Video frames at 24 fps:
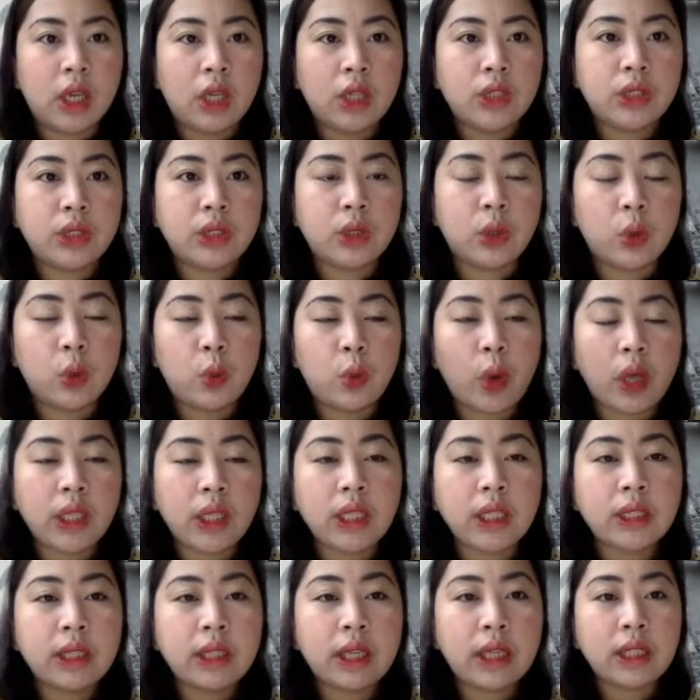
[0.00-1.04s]
So
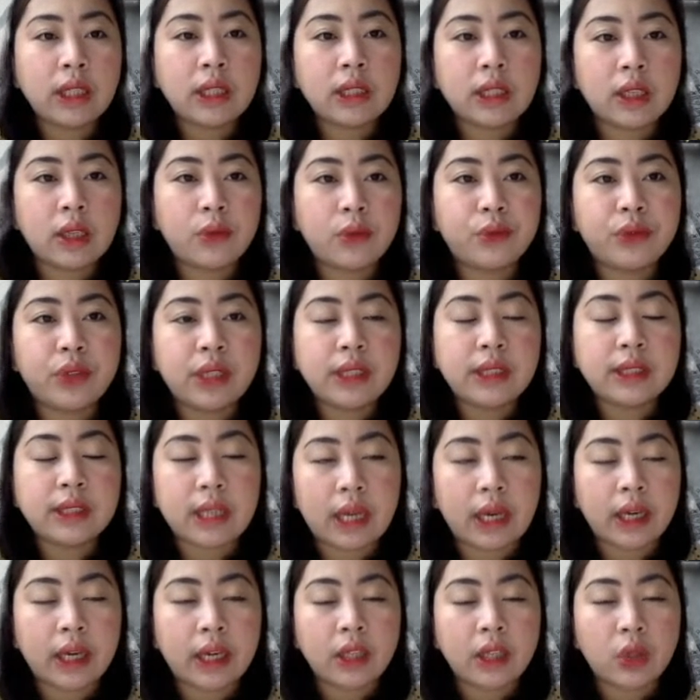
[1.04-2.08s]
qualitative
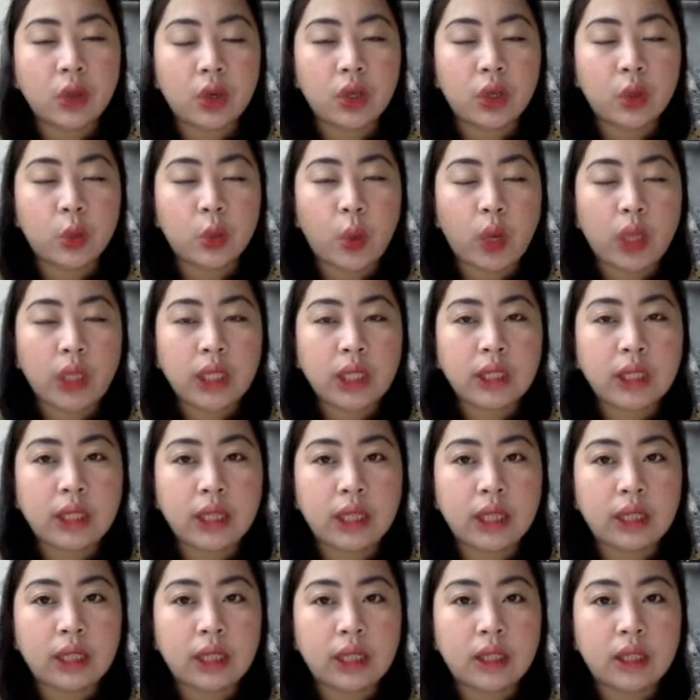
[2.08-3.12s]
design or
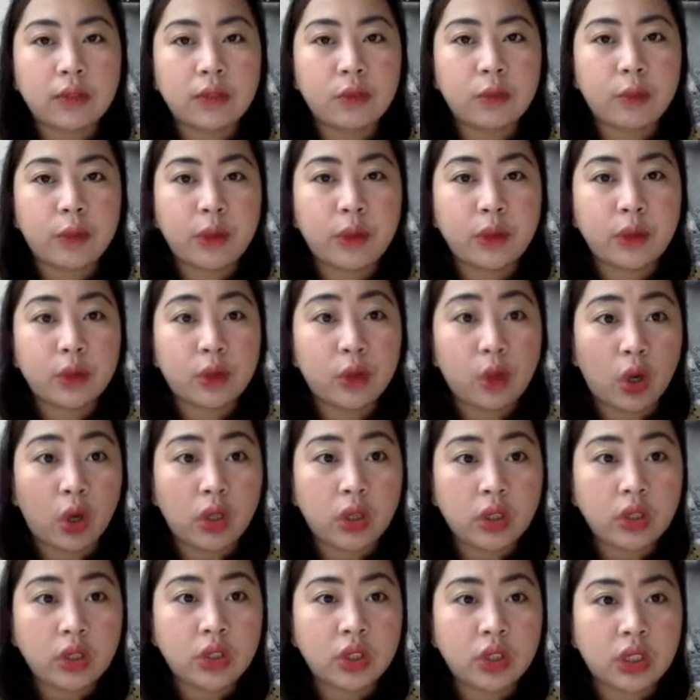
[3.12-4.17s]
qualitative
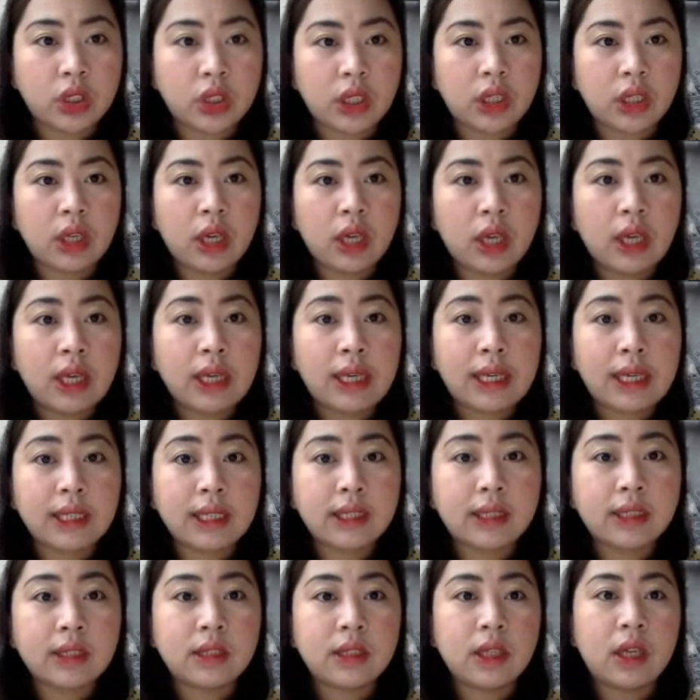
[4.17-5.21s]
methodology
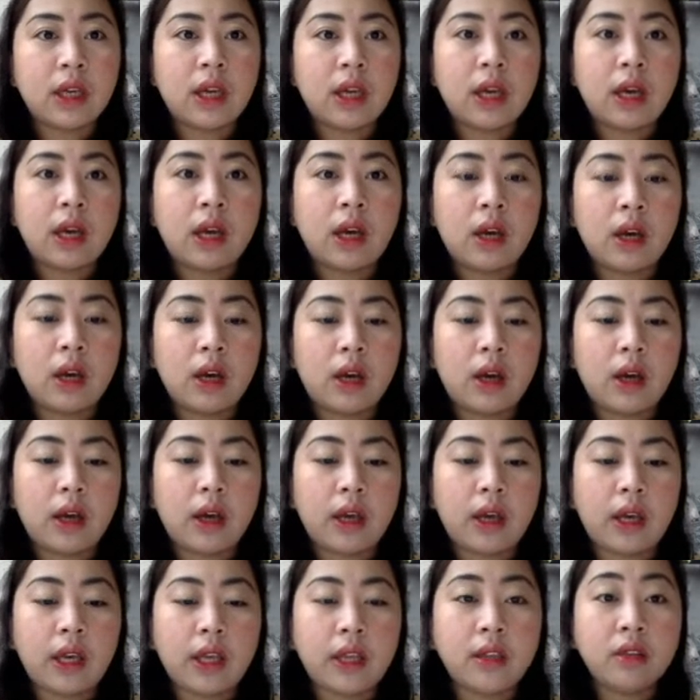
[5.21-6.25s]
is
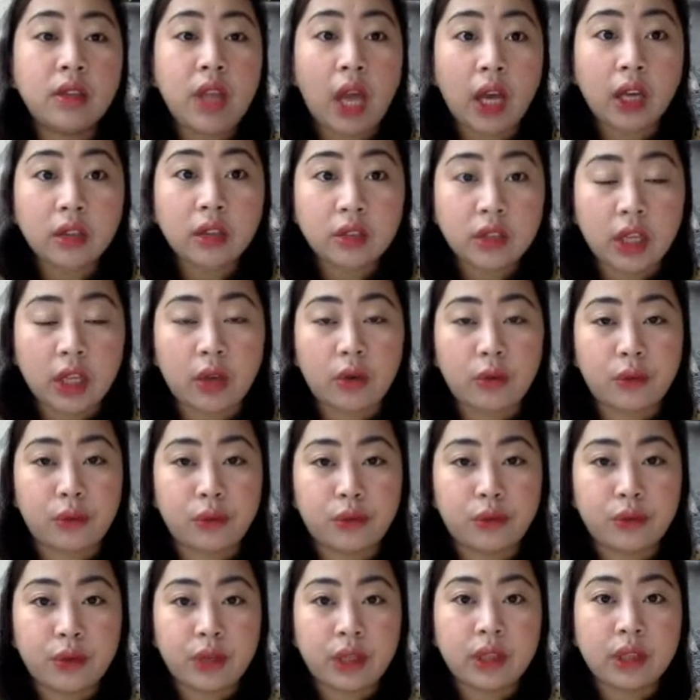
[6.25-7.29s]
inductive
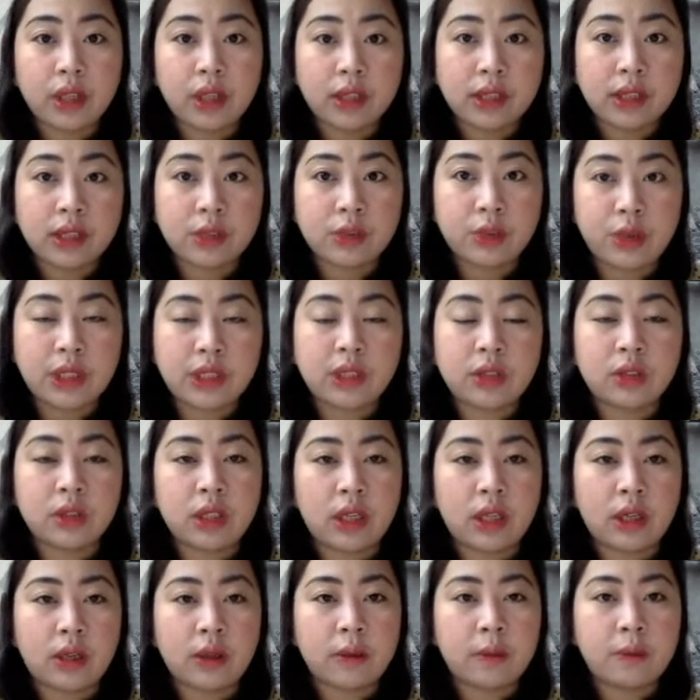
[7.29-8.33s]
in its
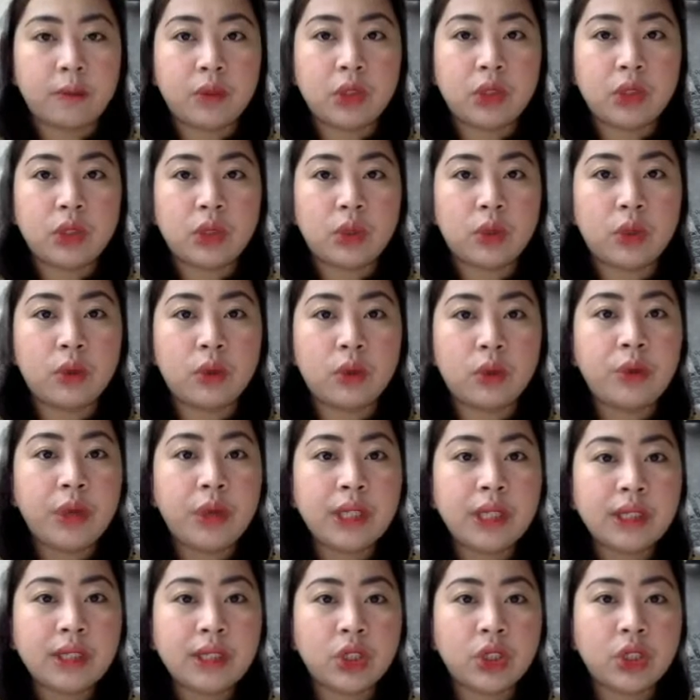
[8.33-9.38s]
reasoning. So the
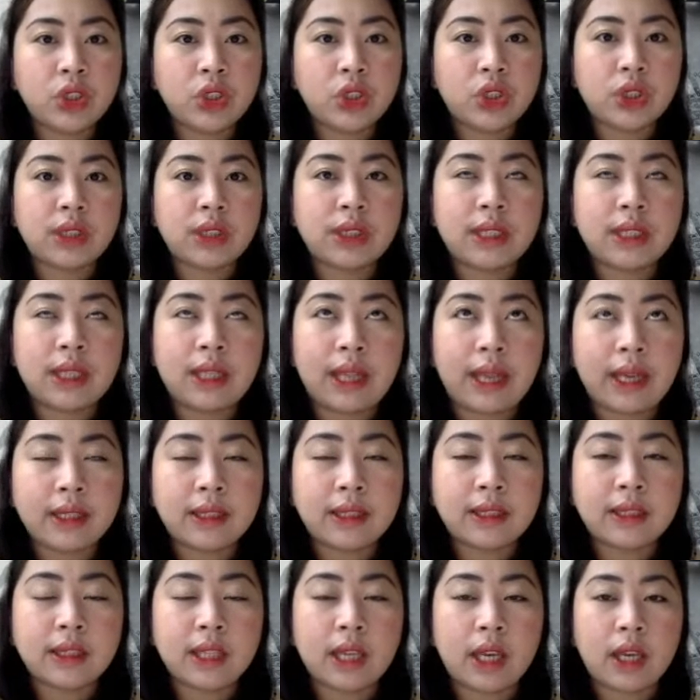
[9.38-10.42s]
research
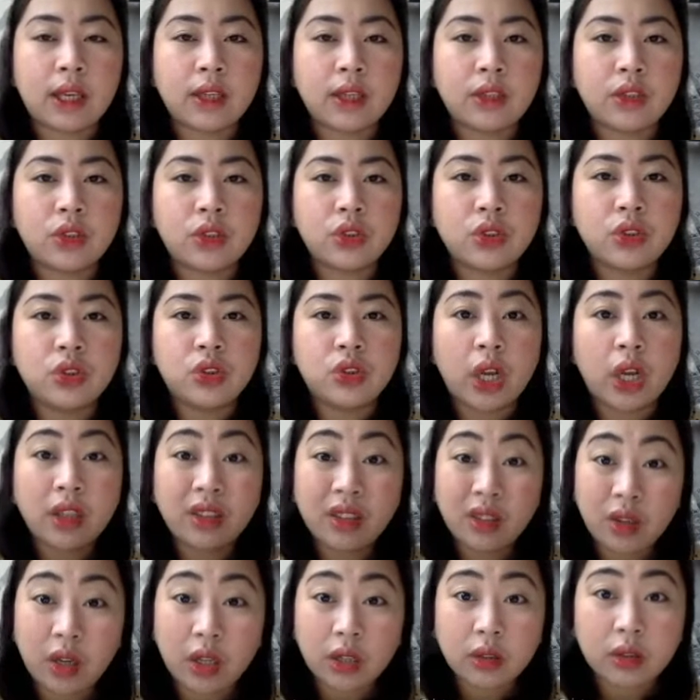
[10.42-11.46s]
selects a
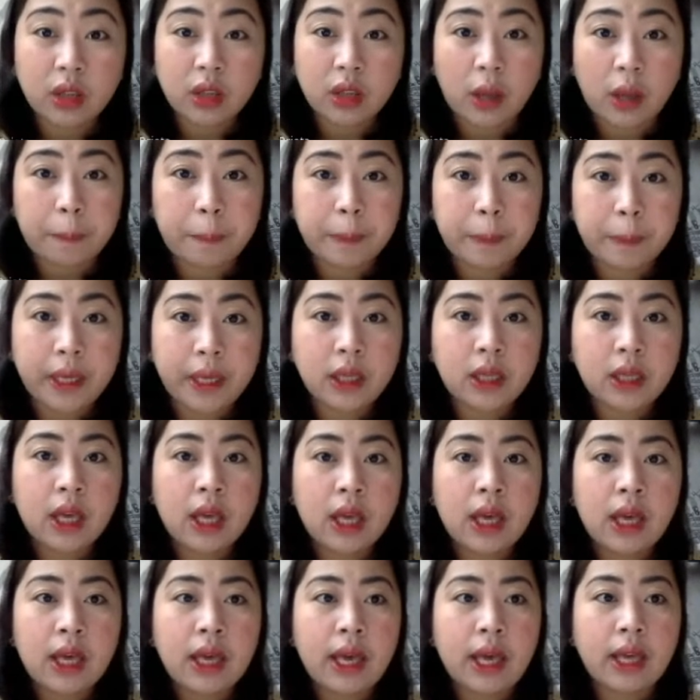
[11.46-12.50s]
general topic
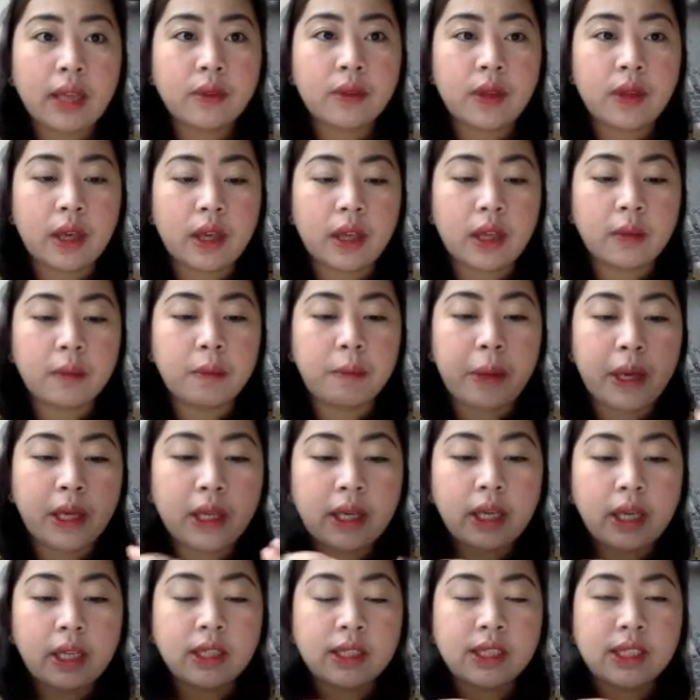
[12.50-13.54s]
and then
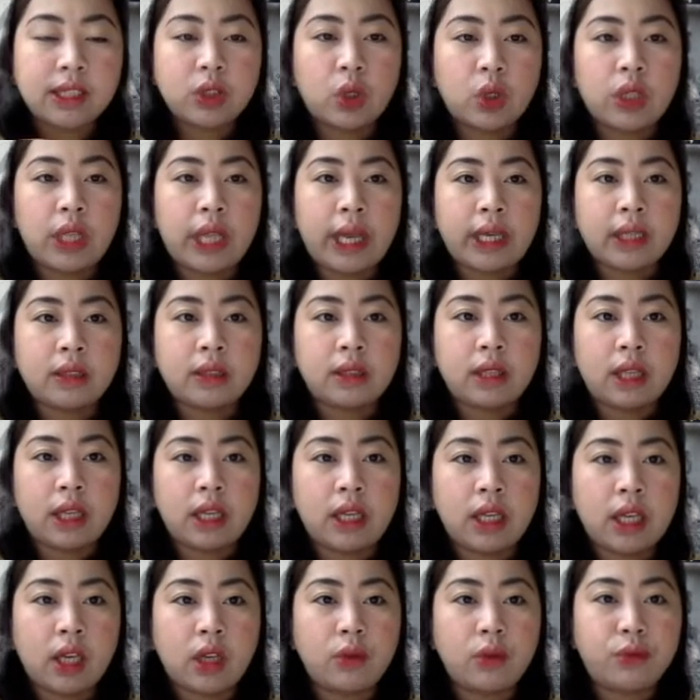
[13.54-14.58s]
begins collecting
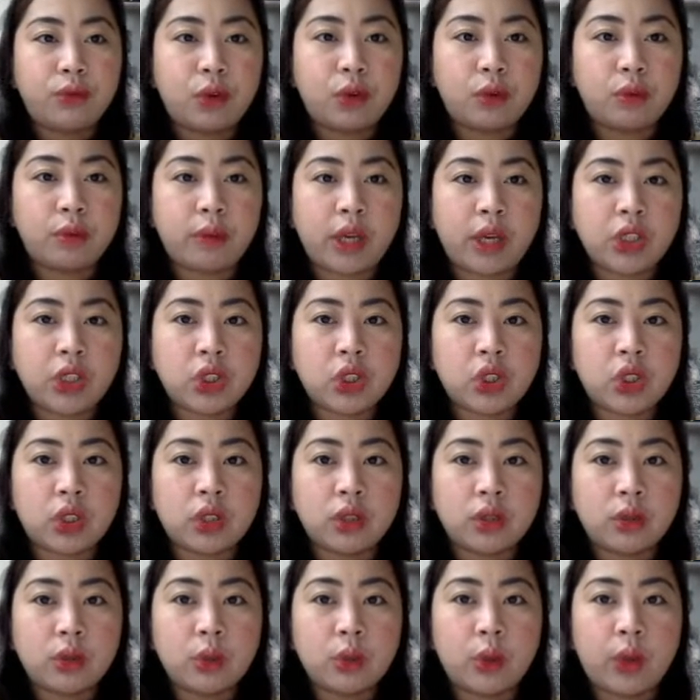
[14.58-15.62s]

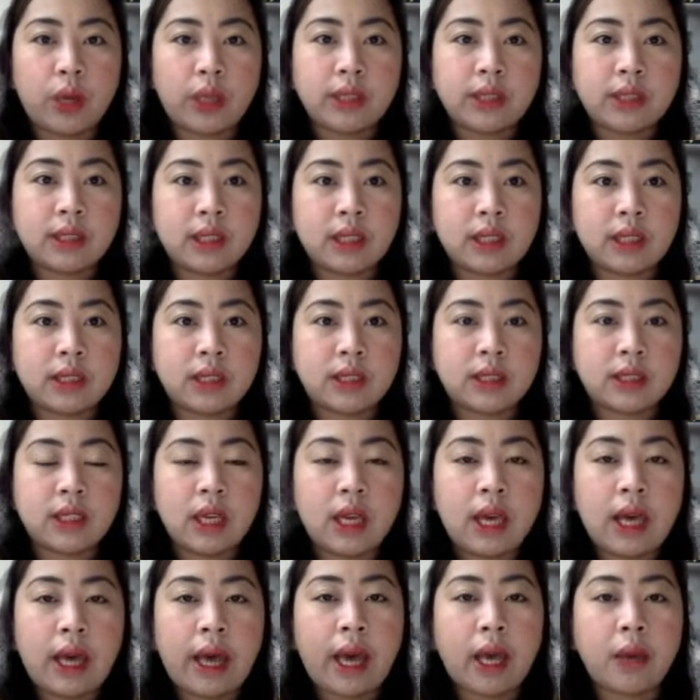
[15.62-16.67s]
information to assist
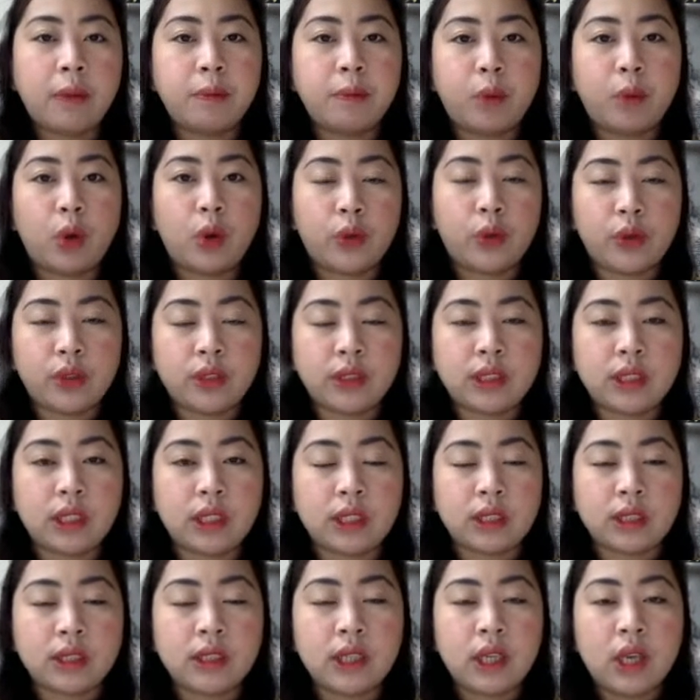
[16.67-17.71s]

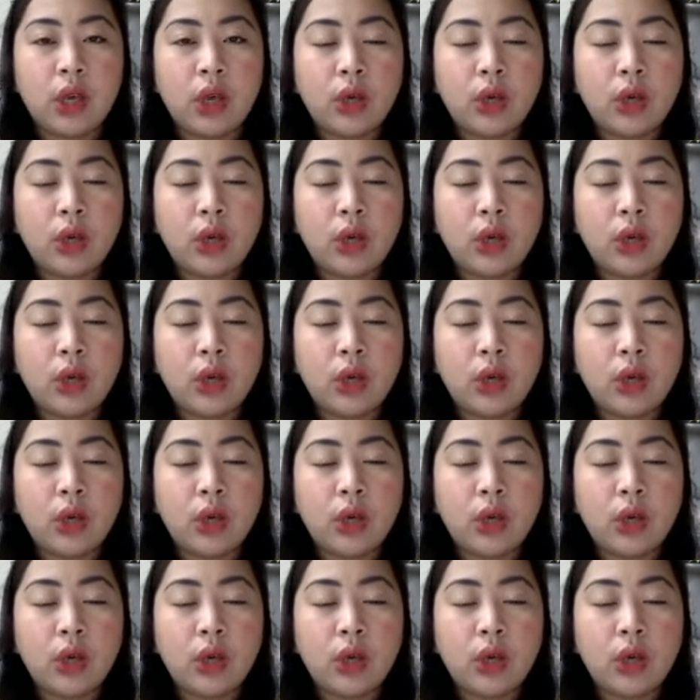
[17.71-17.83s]
hypotheses.